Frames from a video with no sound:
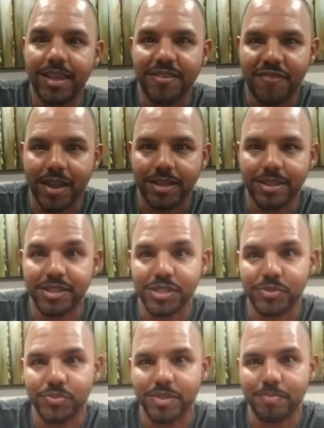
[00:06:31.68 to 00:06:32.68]
and the fact that
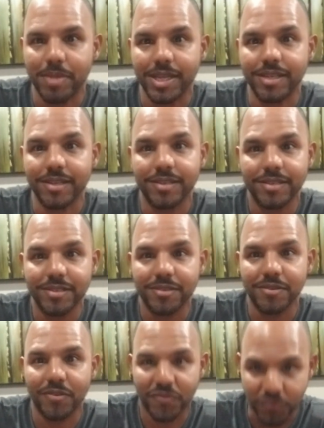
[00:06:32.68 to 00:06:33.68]
this was made
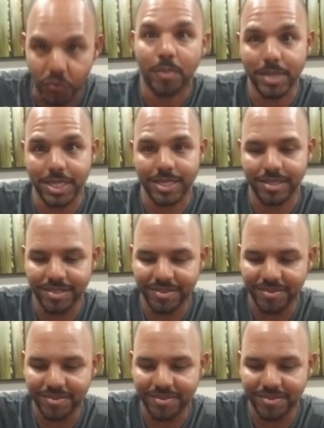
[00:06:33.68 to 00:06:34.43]
for me.